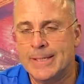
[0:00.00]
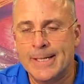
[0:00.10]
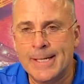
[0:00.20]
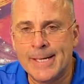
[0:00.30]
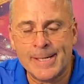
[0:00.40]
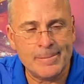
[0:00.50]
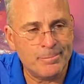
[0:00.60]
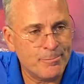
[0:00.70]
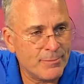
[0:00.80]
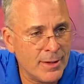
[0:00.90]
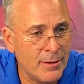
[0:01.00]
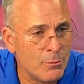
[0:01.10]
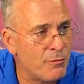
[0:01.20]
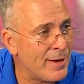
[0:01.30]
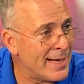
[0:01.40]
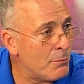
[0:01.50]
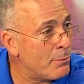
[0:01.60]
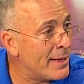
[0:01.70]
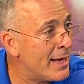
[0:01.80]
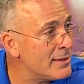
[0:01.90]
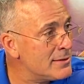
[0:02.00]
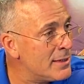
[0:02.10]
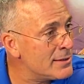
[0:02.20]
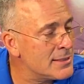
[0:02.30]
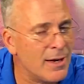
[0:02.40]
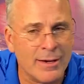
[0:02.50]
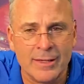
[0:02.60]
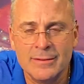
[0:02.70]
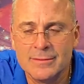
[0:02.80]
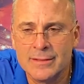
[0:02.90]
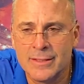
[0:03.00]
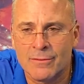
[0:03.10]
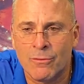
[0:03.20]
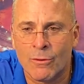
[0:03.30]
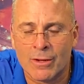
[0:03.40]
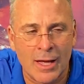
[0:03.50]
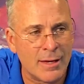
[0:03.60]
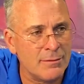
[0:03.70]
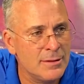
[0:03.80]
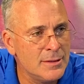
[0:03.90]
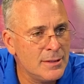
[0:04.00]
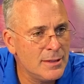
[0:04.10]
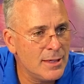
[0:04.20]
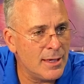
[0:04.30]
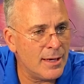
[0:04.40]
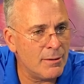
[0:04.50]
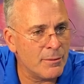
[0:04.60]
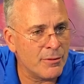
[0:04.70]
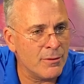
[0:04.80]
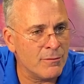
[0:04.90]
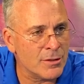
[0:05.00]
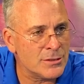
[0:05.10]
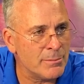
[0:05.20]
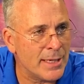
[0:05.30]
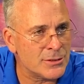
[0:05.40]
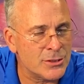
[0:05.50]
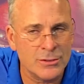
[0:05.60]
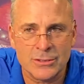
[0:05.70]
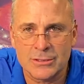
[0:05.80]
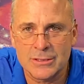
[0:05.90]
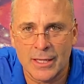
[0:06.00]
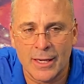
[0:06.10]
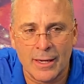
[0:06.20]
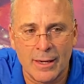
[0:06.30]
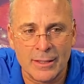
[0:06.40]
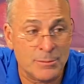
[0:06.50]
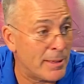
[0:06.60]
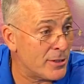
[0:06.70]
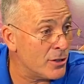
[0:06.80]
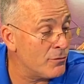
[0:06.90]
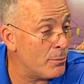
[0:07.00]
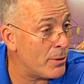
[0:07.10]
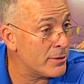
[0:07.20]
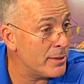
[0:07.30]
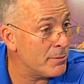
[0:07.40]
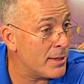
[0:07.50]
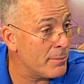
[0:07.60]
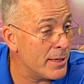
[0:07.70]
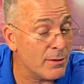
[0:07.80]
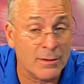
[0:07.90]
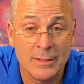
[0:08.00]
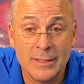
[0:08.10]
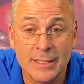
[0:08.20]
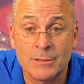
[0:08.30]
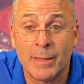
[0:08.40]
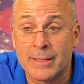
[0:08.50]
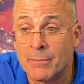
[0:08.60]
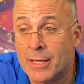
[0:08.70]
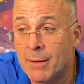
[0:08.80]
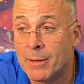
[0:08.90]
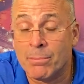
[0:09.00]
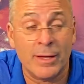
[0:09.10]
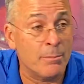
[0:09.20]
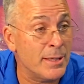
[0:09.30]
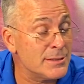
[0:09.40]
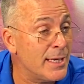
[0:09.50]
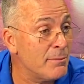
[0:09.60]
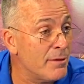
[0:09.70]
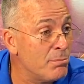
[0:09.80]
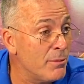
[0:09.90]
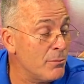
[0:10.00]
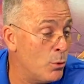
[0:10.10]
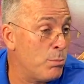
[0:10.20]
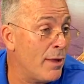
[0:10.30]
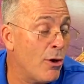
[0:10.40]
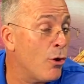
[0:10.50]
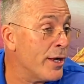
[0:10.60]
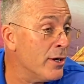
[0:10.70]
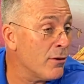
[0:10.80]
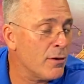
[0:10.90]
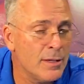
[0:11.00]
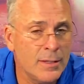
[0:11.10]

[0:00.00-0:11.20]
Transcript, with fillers: um, you know, we'll find out what we got uh, Saturday, you know, 4 o'clock uh, with the University of Massachusetts. Uh, expect a good football team to come in here. Expect them to come in and play the best game they will play all year.